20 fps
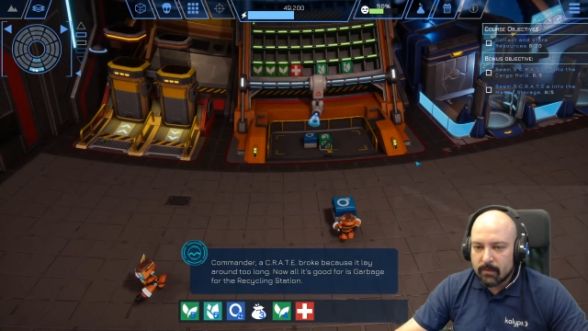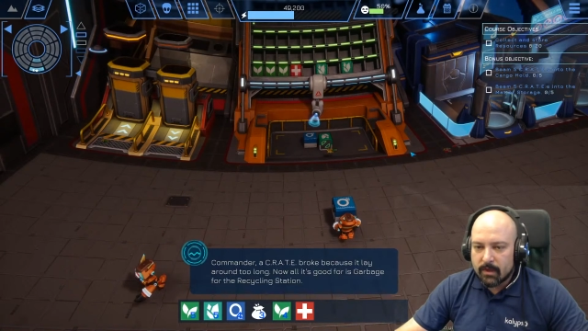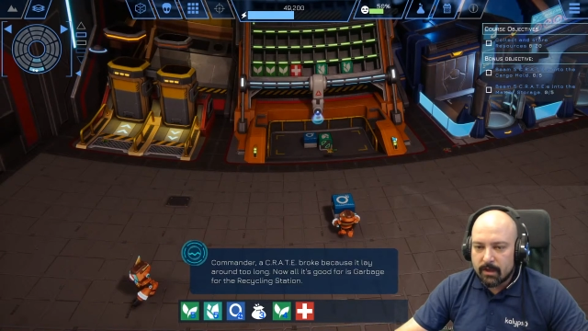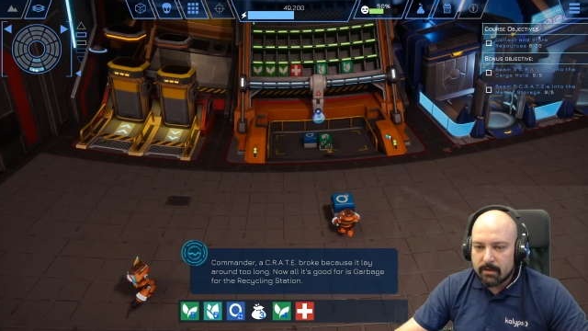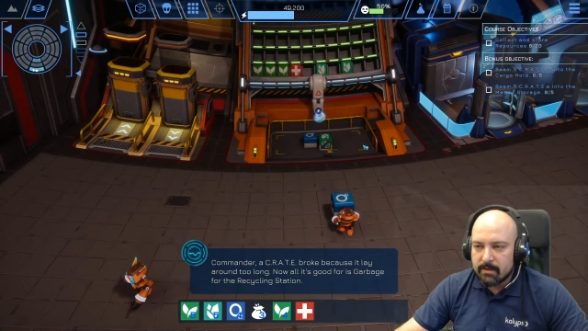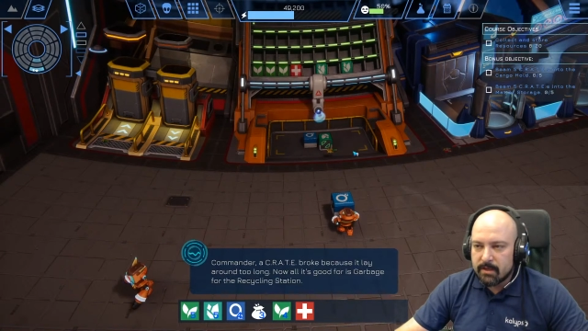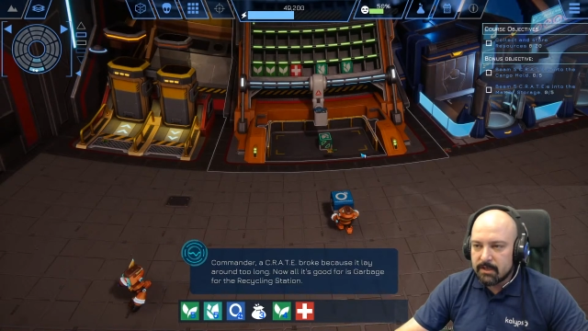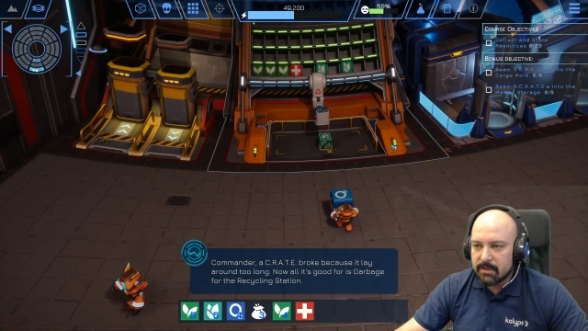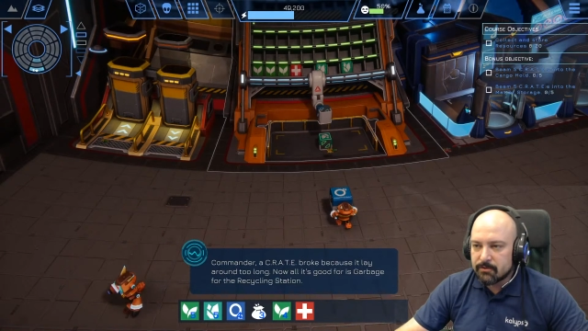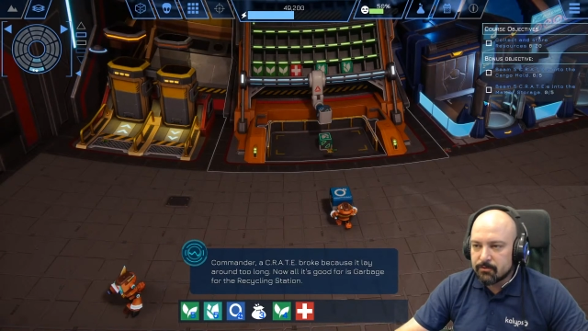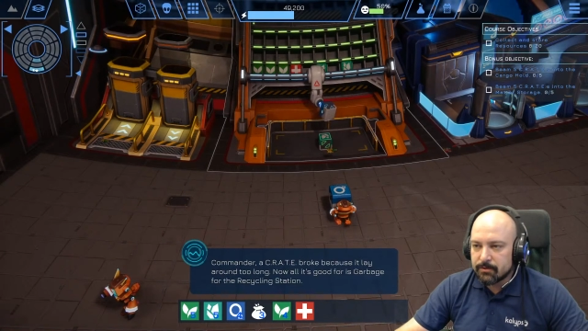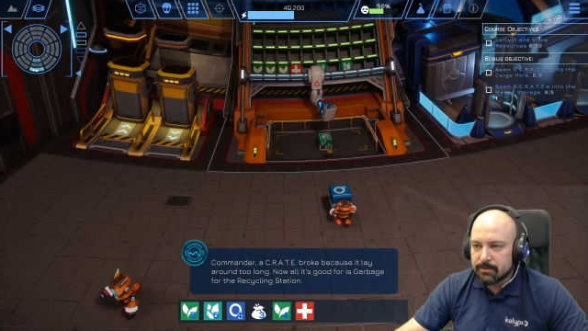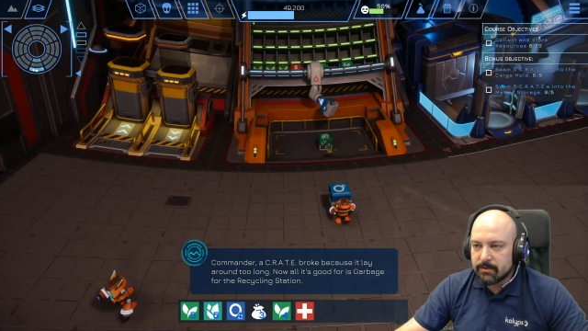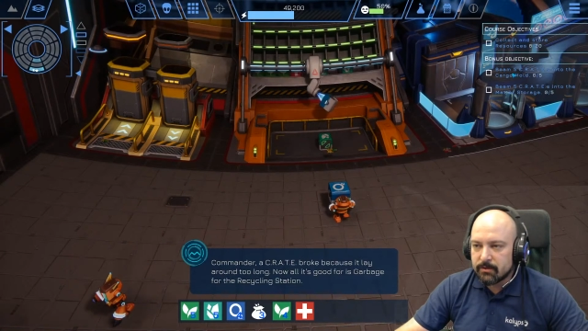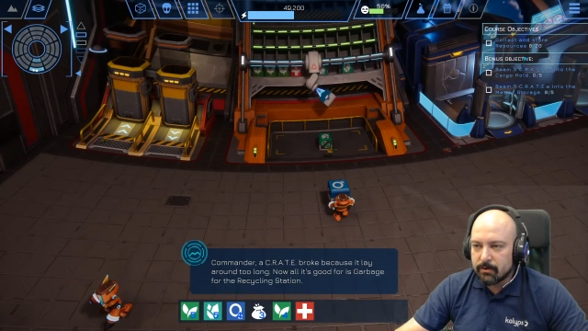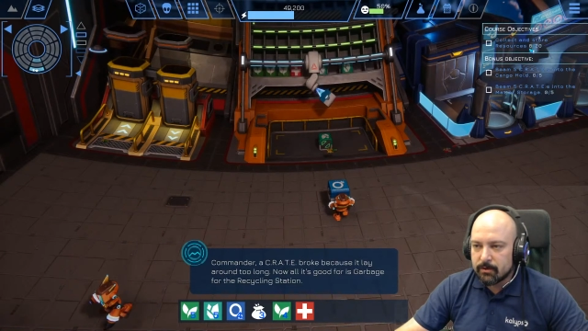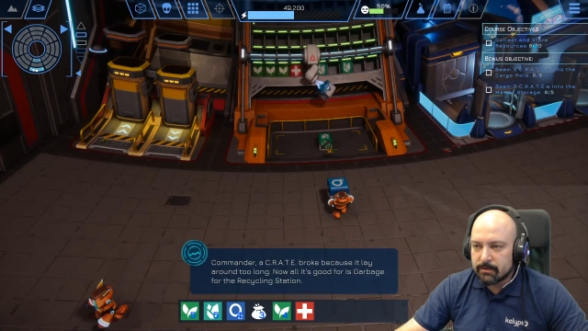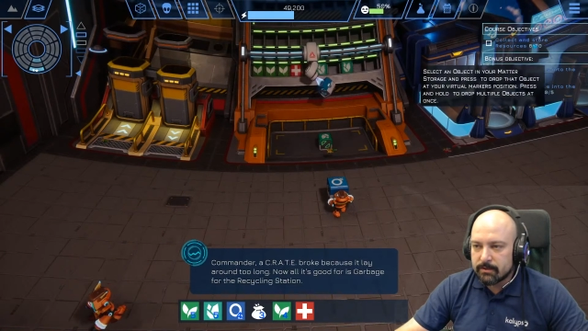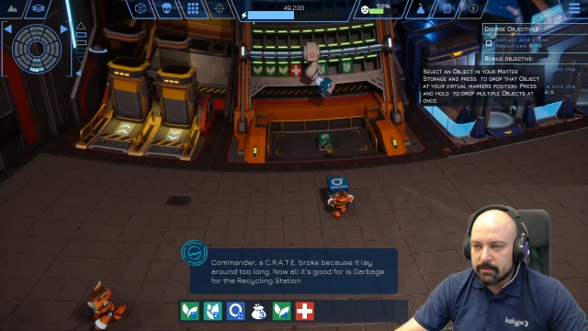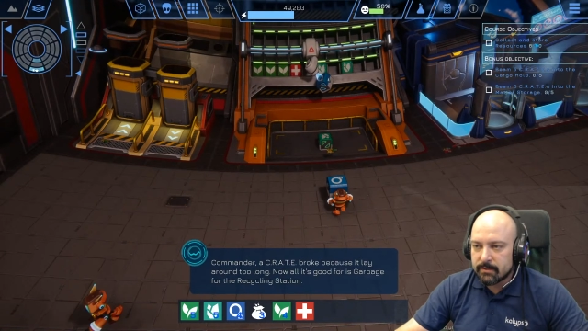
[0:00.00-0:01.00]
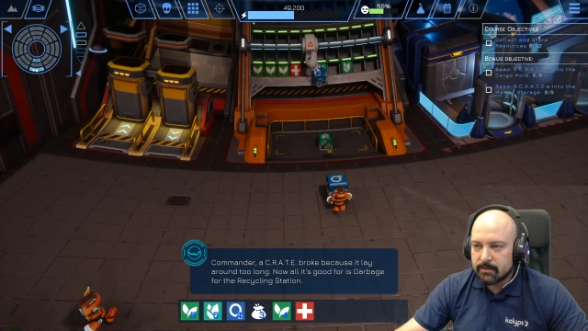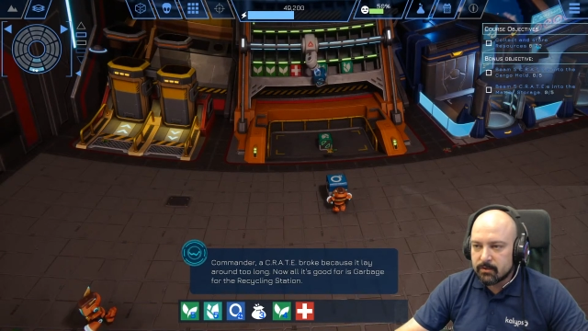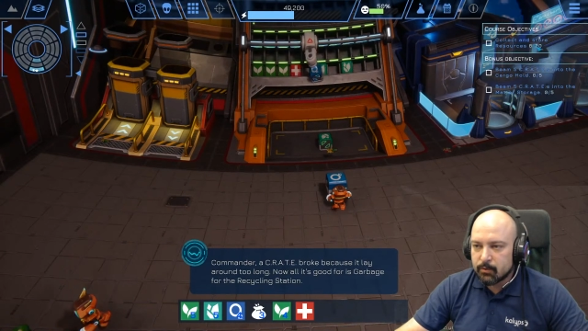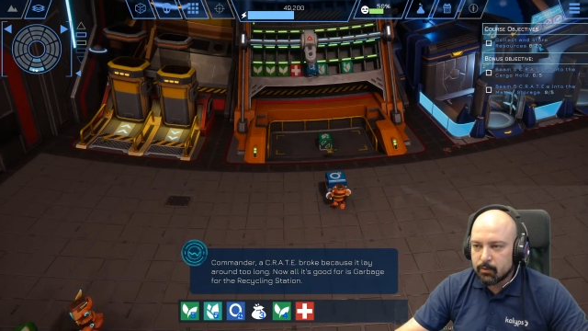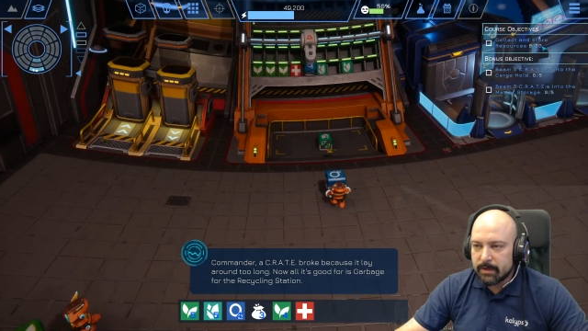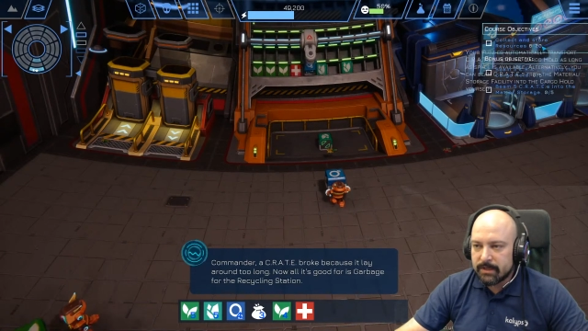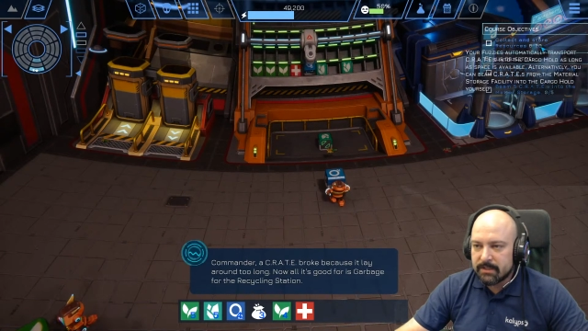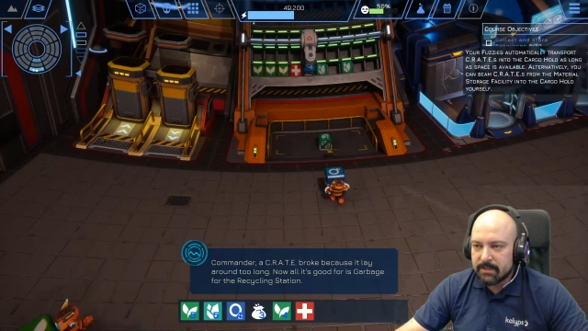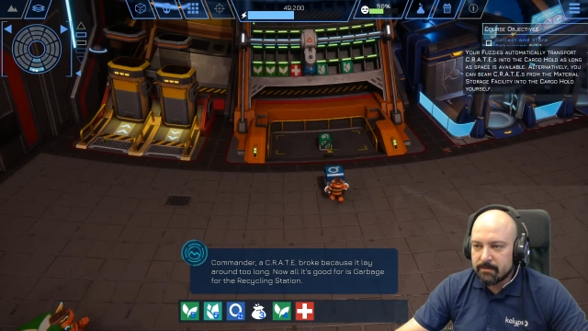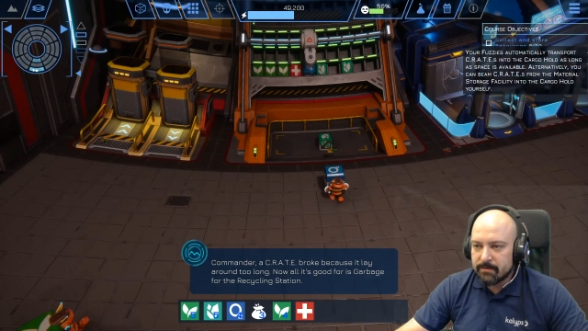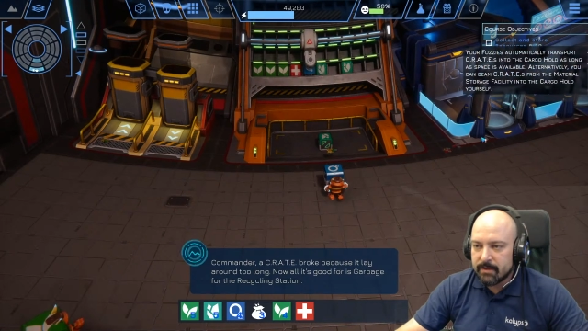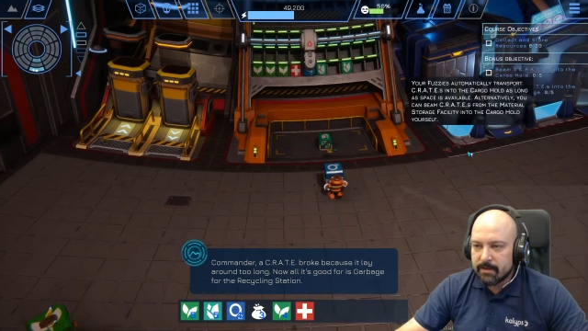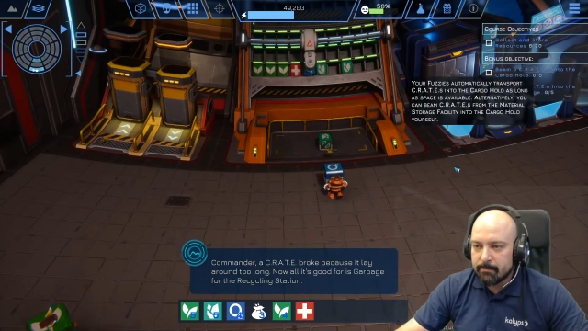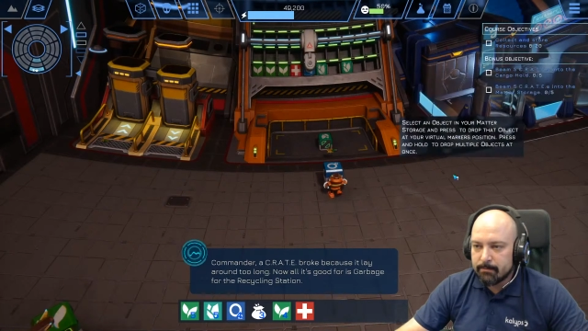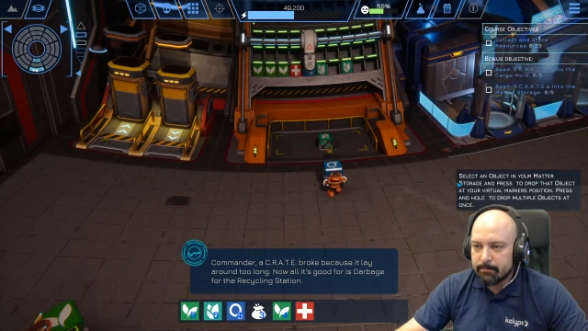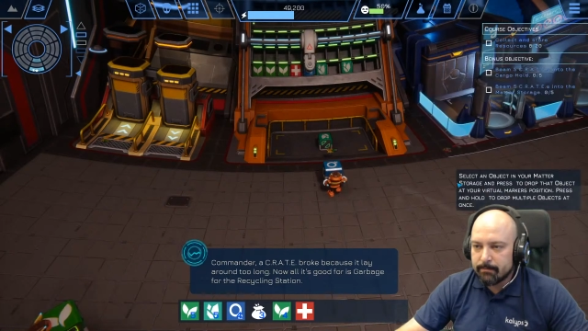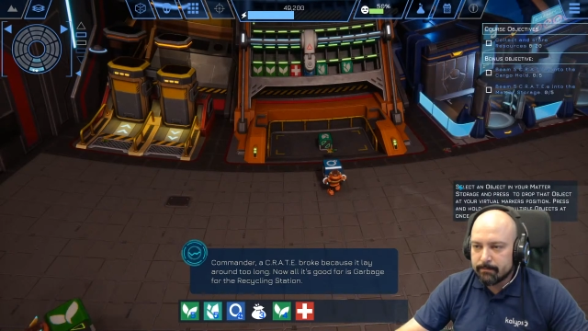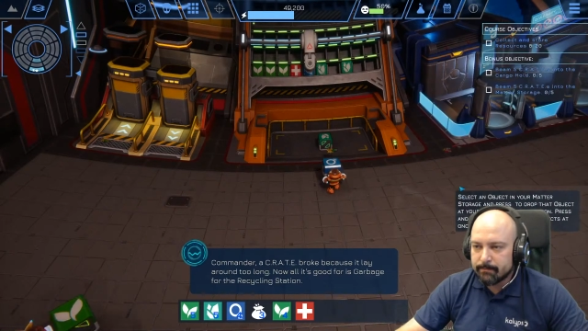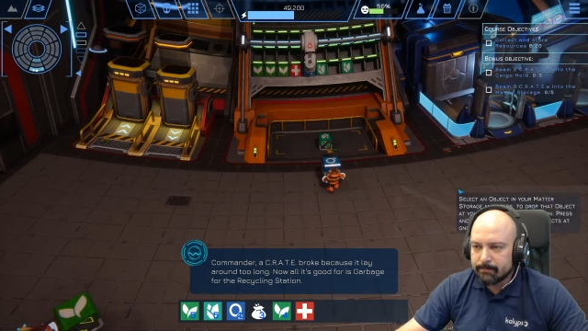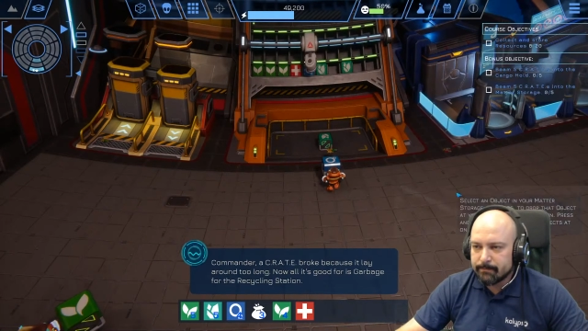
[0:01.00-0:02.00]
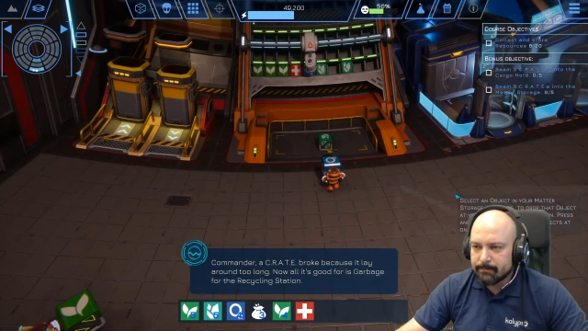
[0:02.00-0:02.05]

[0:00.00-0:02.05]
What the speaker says: these resources, 20 of them.